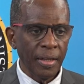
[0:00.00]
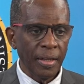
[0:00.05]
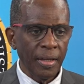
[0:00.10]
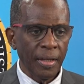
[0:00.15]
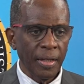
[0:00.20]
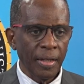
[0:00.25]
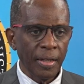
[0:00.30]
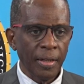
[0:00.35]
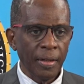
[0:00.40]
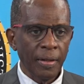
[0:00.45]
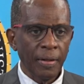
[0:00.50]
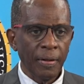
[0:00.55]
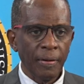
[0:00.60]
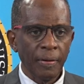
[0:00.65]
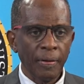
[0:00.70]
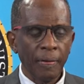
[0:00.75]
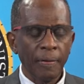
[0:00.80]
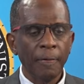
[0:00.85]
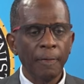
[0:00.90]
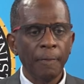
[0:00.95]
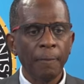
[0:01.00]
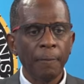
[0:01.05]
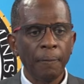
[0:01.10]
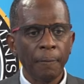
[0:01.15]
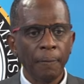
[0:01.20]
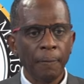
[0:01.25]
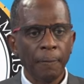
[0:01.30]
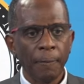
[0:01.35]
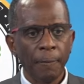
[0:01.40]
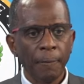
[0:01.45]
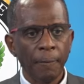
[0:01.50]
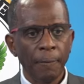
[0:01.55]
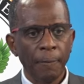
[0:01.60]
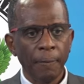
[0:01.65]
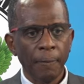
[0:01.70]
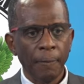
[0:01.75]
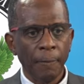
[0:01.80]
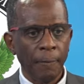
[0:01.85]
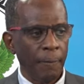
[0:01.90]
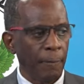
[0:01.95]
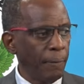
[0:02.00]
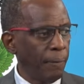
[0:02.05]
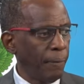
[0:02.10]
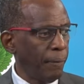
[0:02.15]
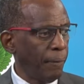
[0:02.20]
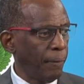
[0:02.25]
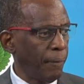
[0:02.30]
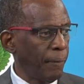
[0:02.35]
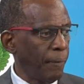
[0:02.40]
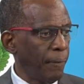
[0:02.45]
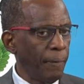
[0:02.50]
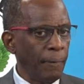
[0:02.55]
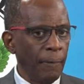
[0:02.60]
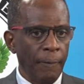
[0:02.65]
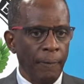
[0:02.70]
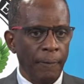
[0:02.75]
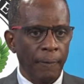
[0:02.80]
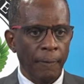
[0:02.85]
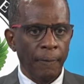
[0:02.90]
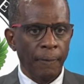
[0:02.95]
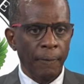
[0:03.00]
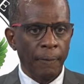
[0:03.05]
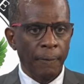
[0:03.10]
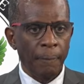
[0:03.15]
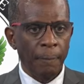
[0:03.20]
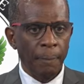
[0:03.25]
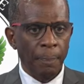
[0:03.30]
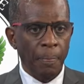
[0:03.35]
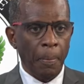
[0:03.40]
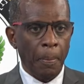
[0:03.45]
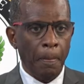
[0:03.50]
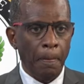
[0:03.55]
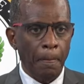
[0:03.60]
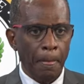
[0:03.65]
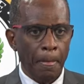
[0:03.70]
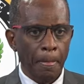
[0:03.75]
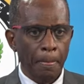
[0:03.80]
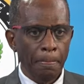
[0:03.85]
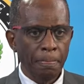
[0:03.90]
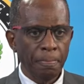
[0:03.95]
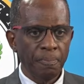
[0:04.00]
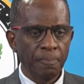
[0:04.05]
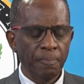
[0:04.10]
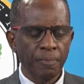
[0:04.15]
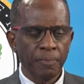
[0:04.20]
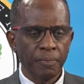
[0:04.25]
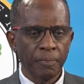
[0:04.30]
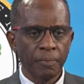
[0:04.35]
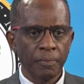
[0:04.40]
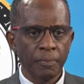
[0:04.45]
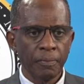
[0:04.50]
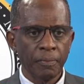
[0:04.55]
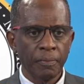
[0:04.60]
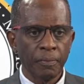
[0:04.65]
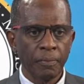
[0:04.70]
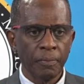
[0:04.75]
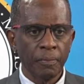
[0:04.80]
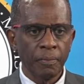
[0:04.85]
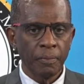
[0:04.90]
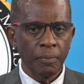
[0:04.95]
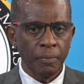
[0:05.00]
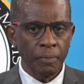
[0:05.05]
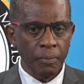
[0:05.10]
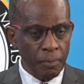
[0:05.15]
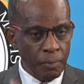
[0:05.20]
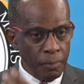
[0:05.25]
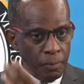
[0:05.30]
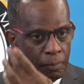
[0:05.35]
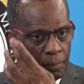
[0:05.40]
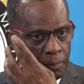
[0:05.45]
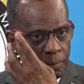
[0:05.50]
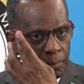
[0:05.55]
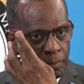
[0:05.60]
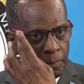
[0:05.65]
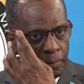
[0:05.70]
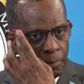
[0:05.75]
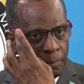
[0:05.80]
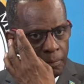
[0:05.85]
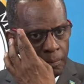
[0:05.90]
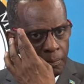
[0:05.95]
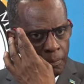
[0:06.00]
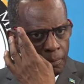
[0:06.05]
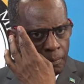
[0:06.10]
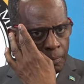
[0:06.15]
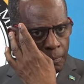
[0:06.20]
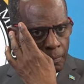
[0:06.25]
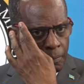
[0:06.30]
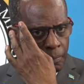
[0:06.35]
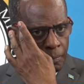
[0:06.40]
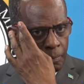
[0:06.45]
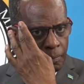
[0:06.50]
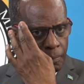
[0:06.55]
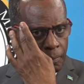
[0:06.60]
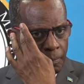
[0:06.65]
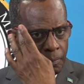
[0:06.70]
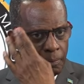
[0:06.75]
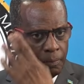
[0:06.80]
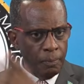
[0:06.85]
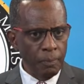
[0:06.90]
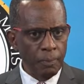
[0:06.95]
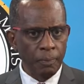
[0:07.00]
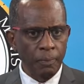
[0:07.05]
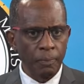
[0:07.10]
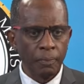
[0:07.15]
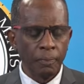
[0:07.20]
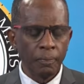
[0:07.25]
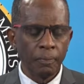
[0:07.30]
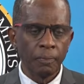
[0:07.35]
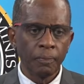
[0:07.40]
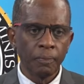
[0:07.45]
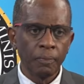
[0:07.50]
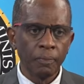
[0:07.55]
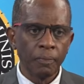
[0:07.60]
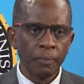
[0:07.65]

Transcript: Nobody speaks.